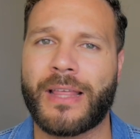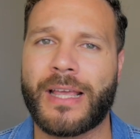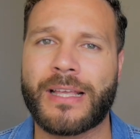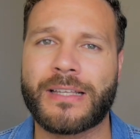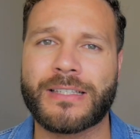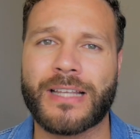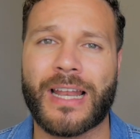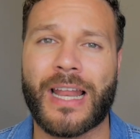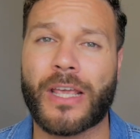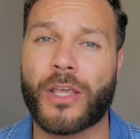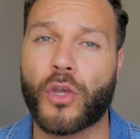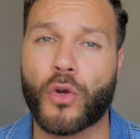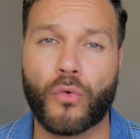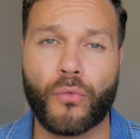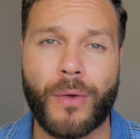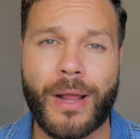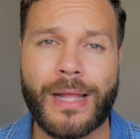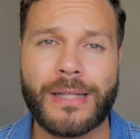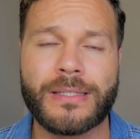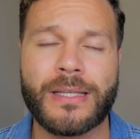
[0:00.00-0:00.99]
Things like your
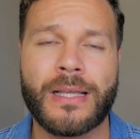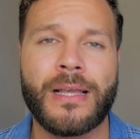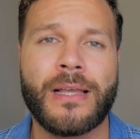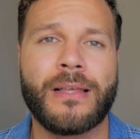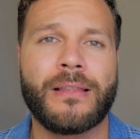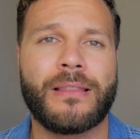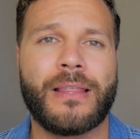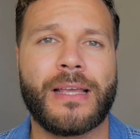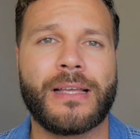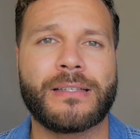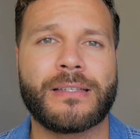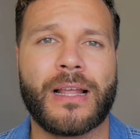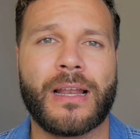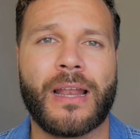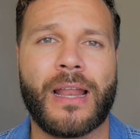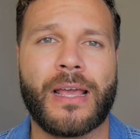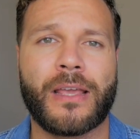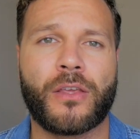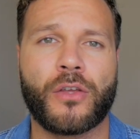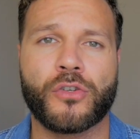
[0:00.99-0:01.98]
rent, things
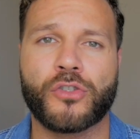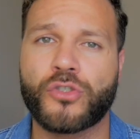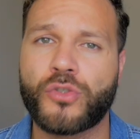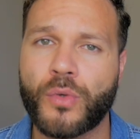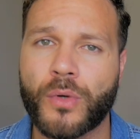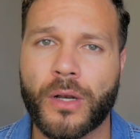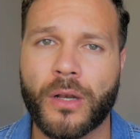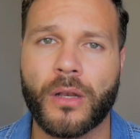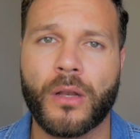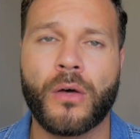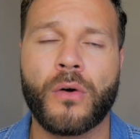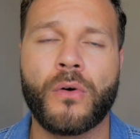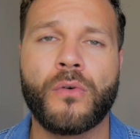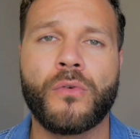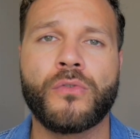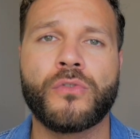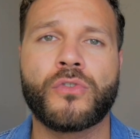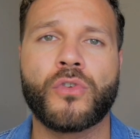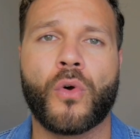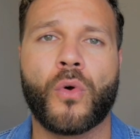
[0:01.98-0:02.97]
like your student
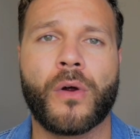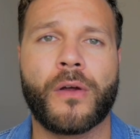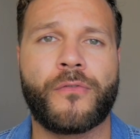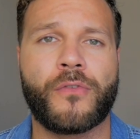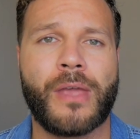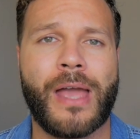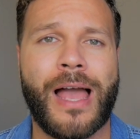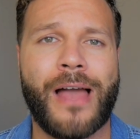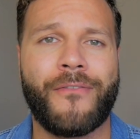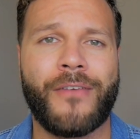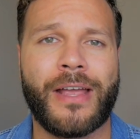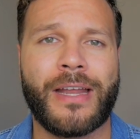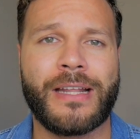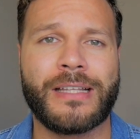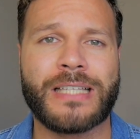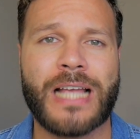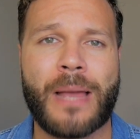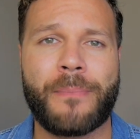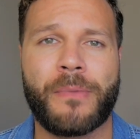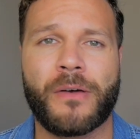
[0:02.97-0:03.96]
loans, or if you have
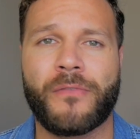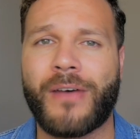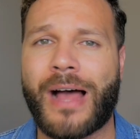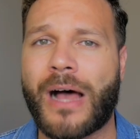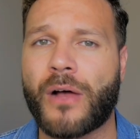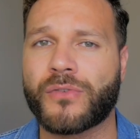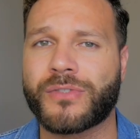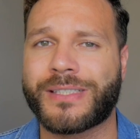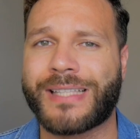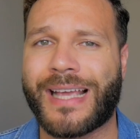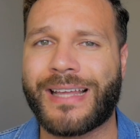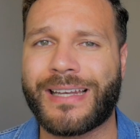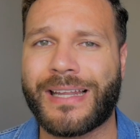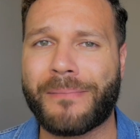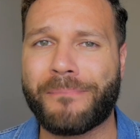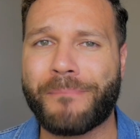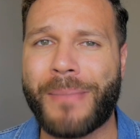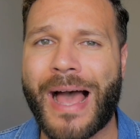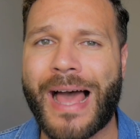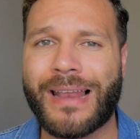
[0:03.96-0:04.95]
any type of
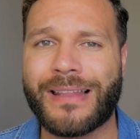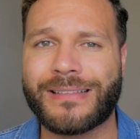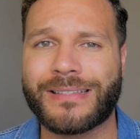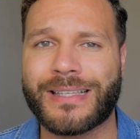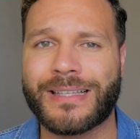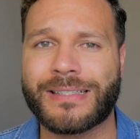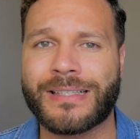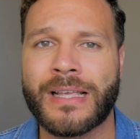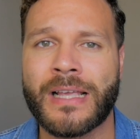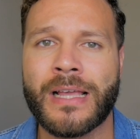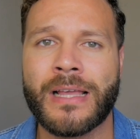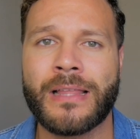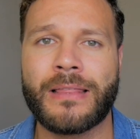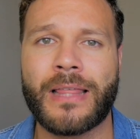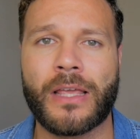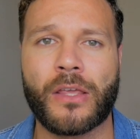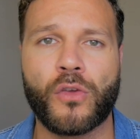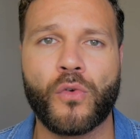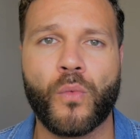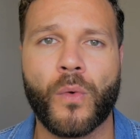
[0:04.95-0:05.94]
outstanding balances
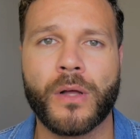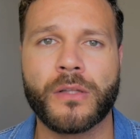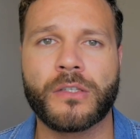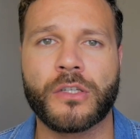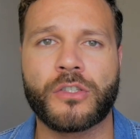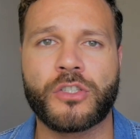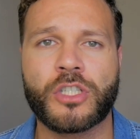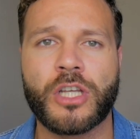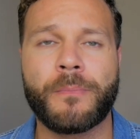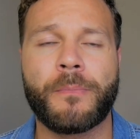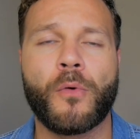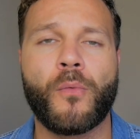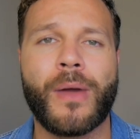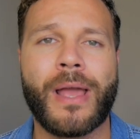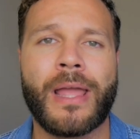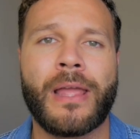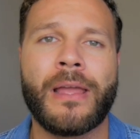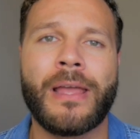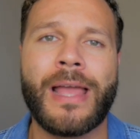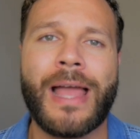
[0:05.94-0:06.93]
that you want to chip
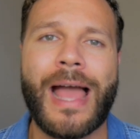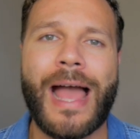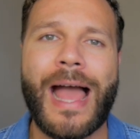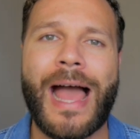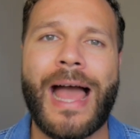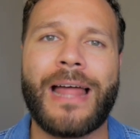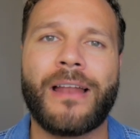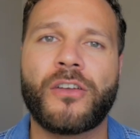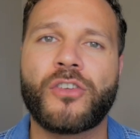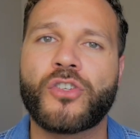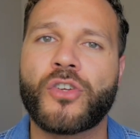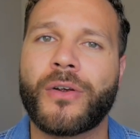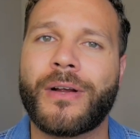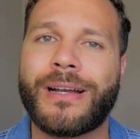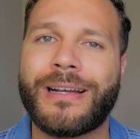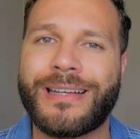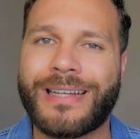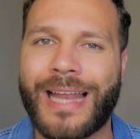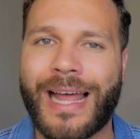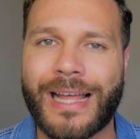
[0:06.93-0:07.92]
away at
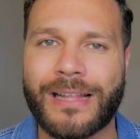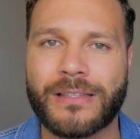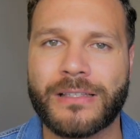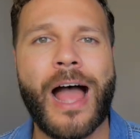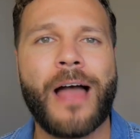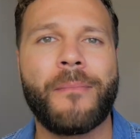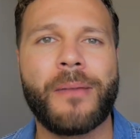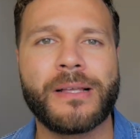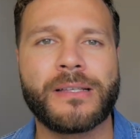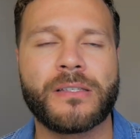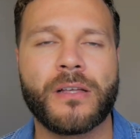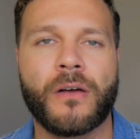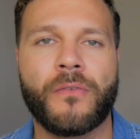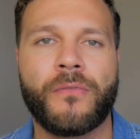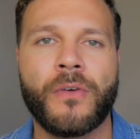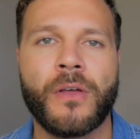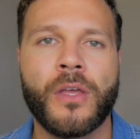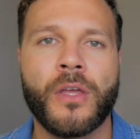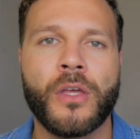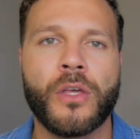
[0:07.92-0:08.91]
certain debts. I
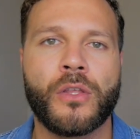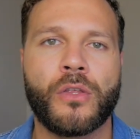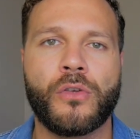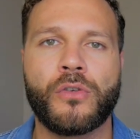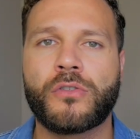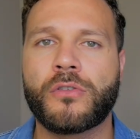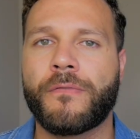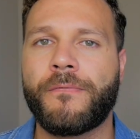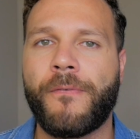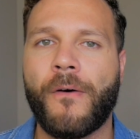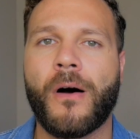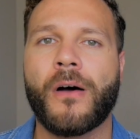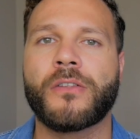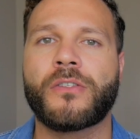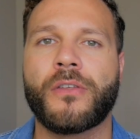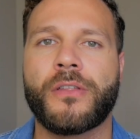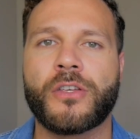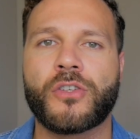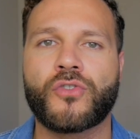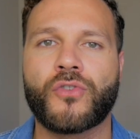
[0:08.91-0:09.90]
myself used to fall
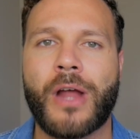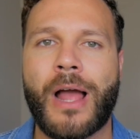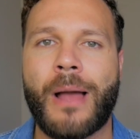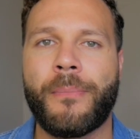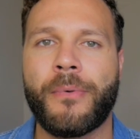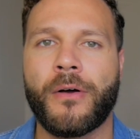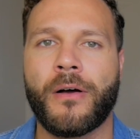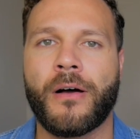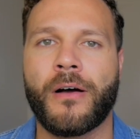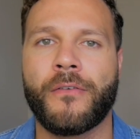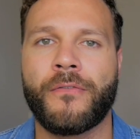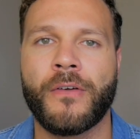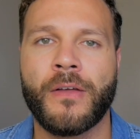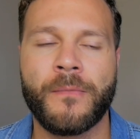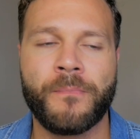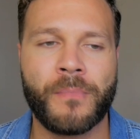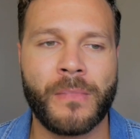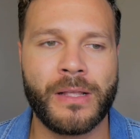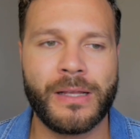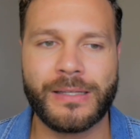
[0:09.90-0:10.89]
into this trap of
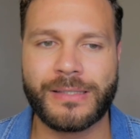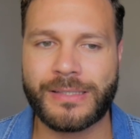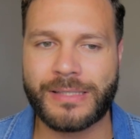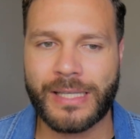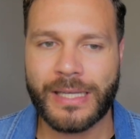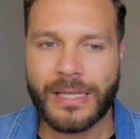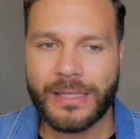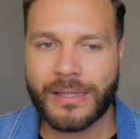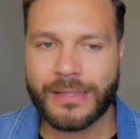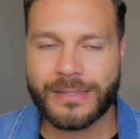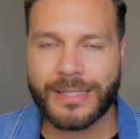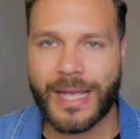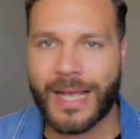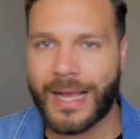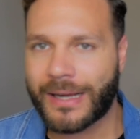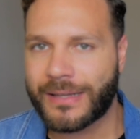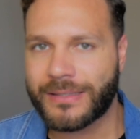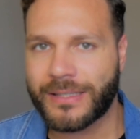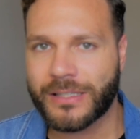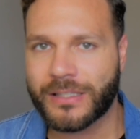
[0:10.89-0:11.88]
seeing this
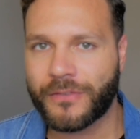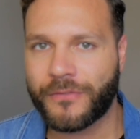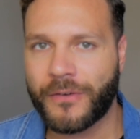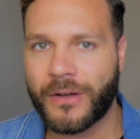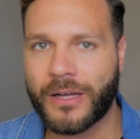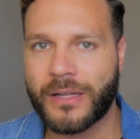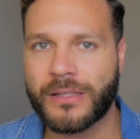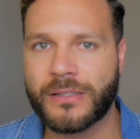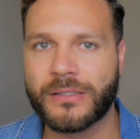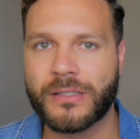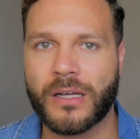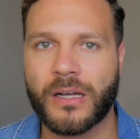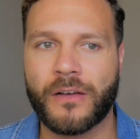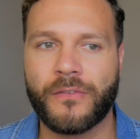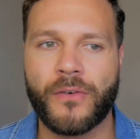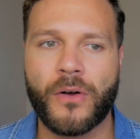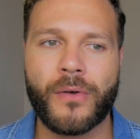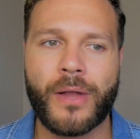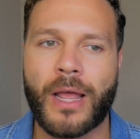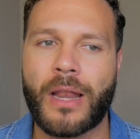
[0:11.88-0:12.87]
excess funds
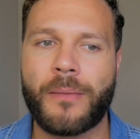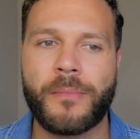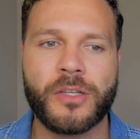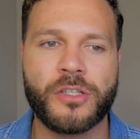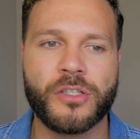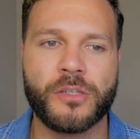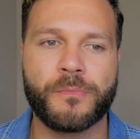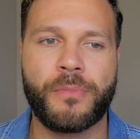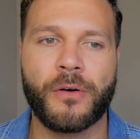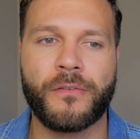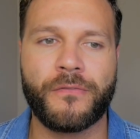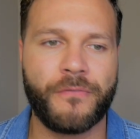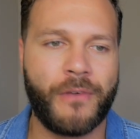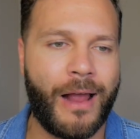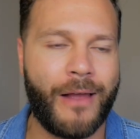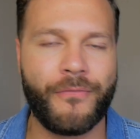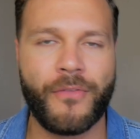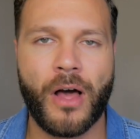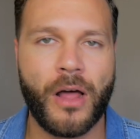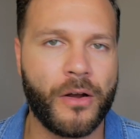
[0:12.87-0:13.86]
of, okay, let me just put
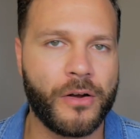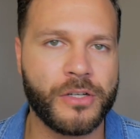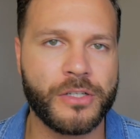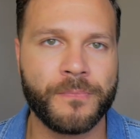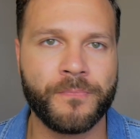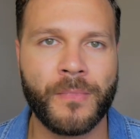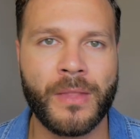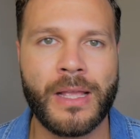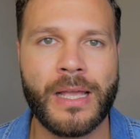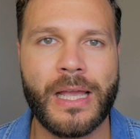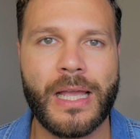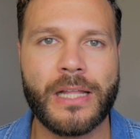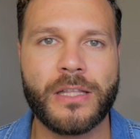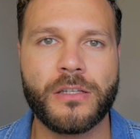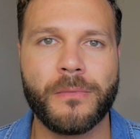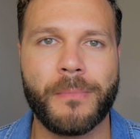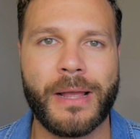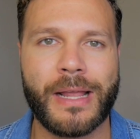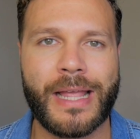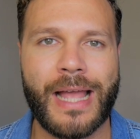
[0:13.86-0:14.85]
five dollars
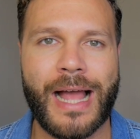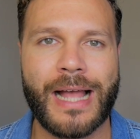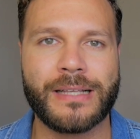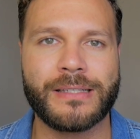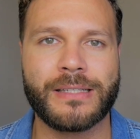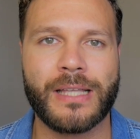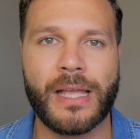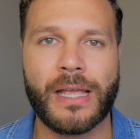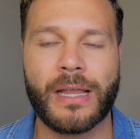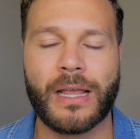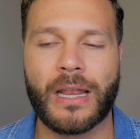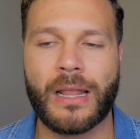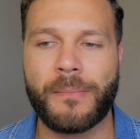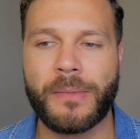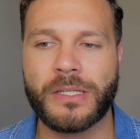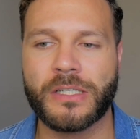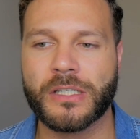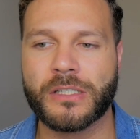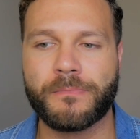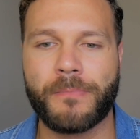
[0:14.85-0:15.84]
into my gas tank and let
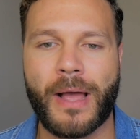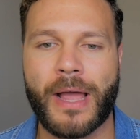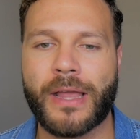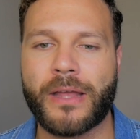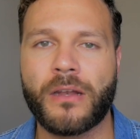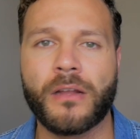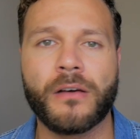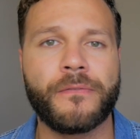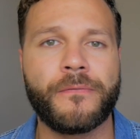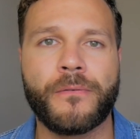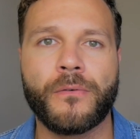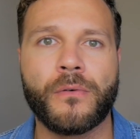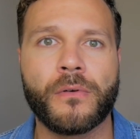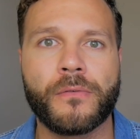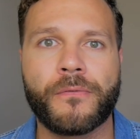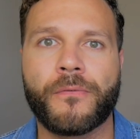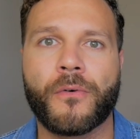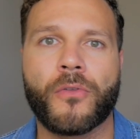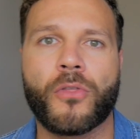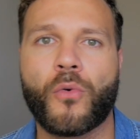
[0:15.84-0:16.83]
me just buy enough
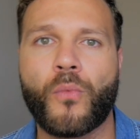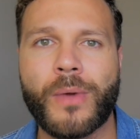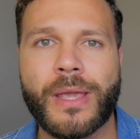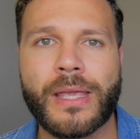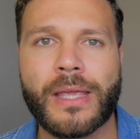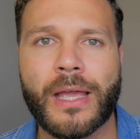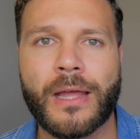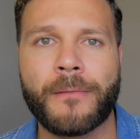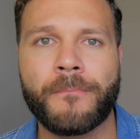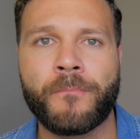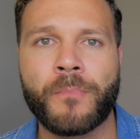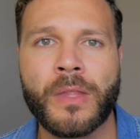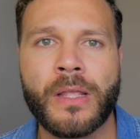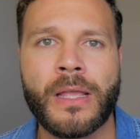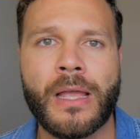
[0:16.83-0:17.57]
food for the weekend.